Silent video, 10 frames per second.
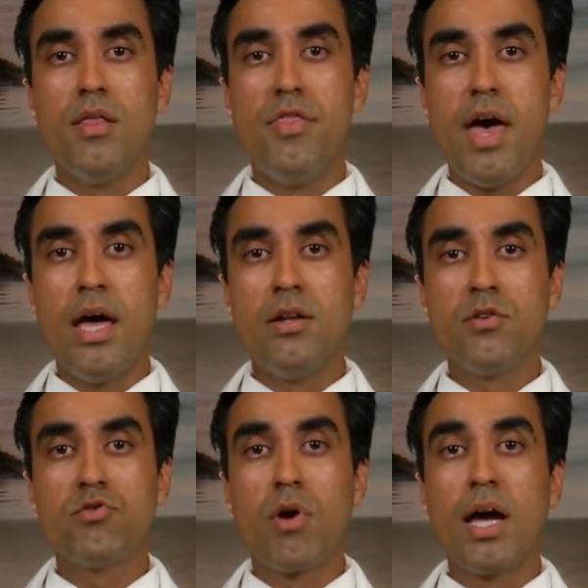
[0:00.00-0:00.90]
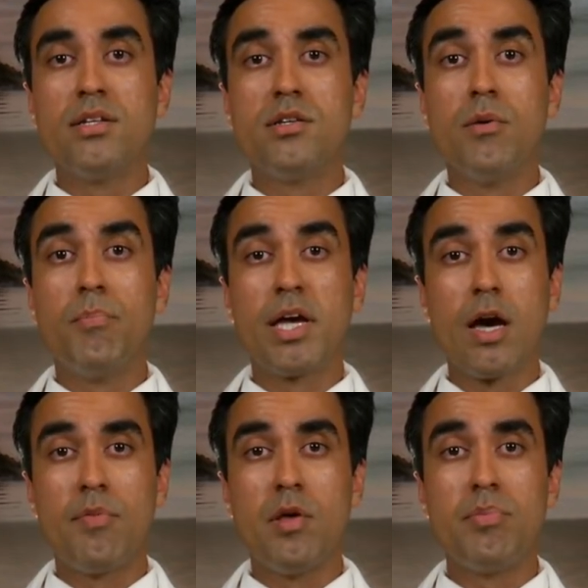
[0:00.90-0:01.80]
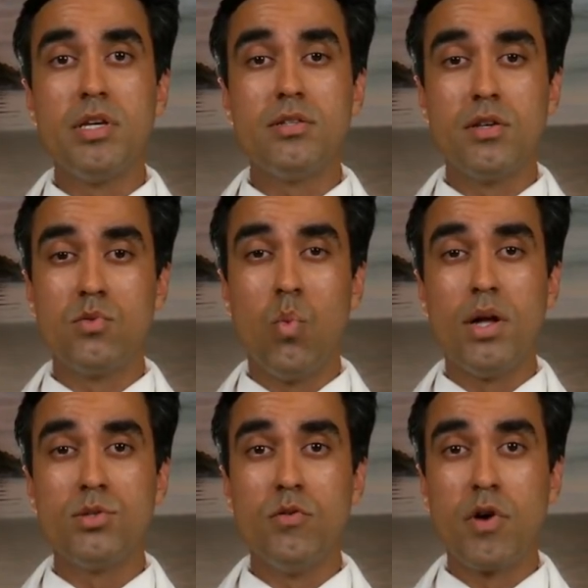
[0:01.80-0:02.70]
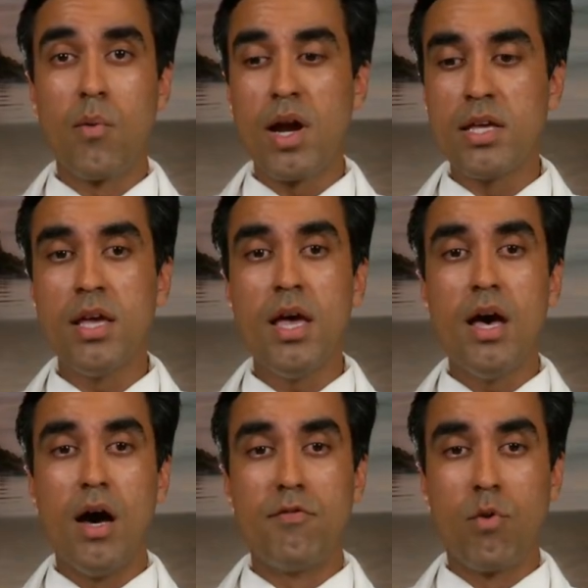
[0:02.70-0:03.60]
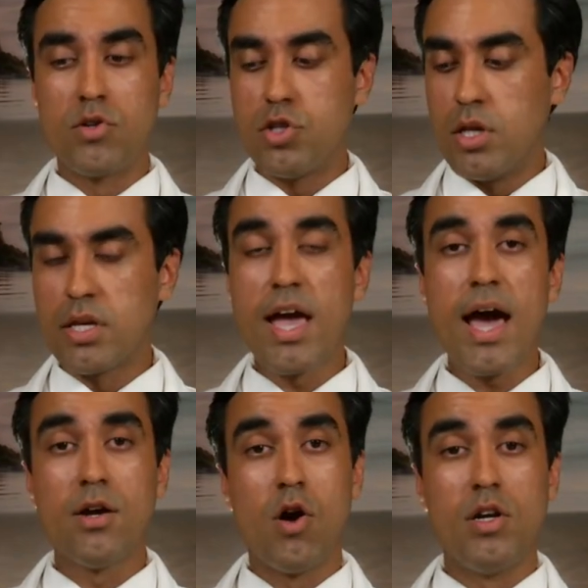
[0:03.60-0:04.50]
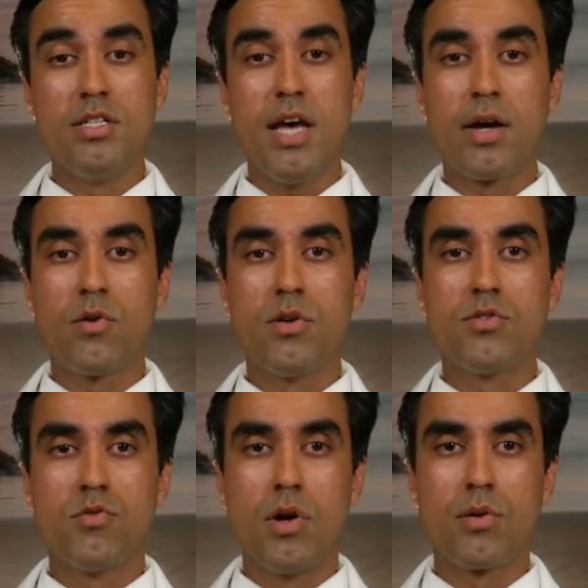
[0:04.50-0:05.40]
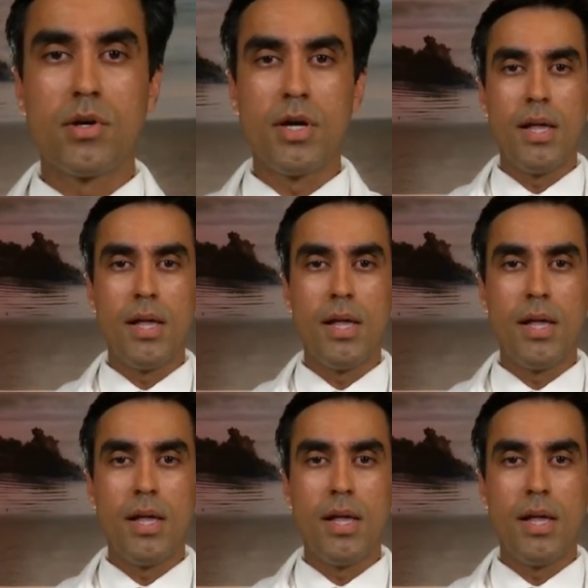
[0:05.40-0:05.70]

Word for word: than trying to pick up the pieces once you've already, unfortunately, had a heart attack or a stroke.